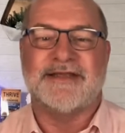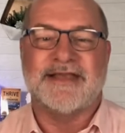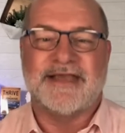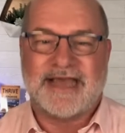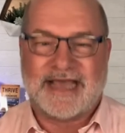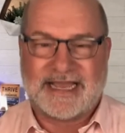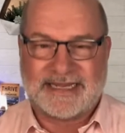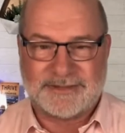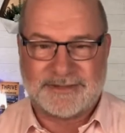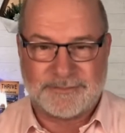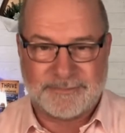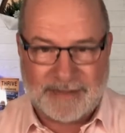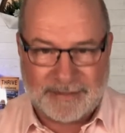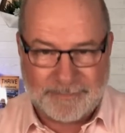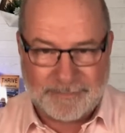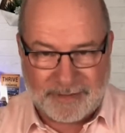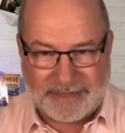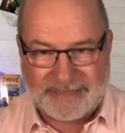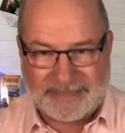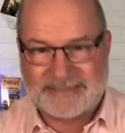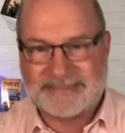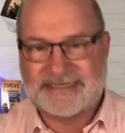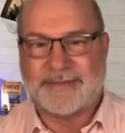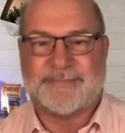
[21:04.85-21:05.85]
I do my
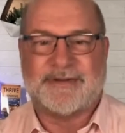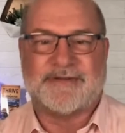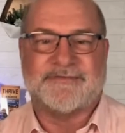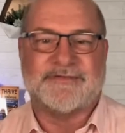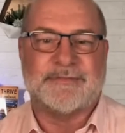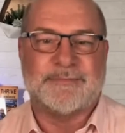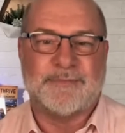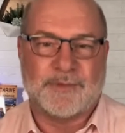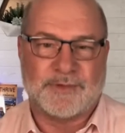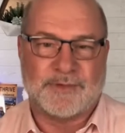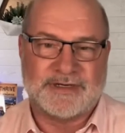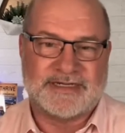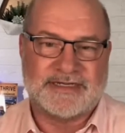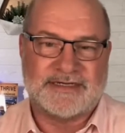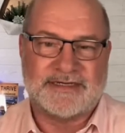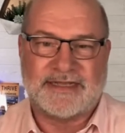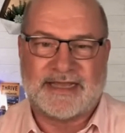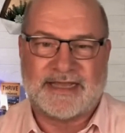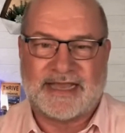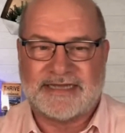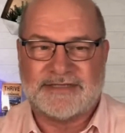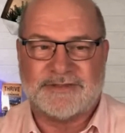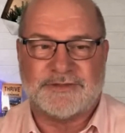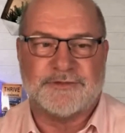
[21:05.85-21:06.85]
brain tap every morning.
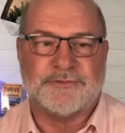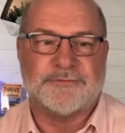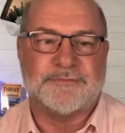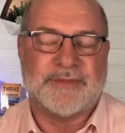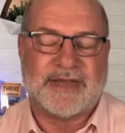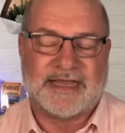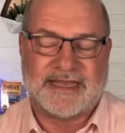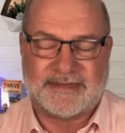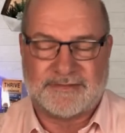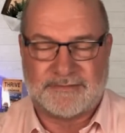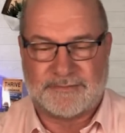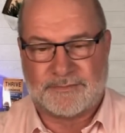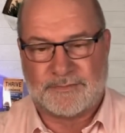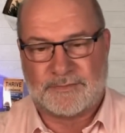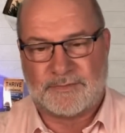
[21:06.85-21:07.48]
I do my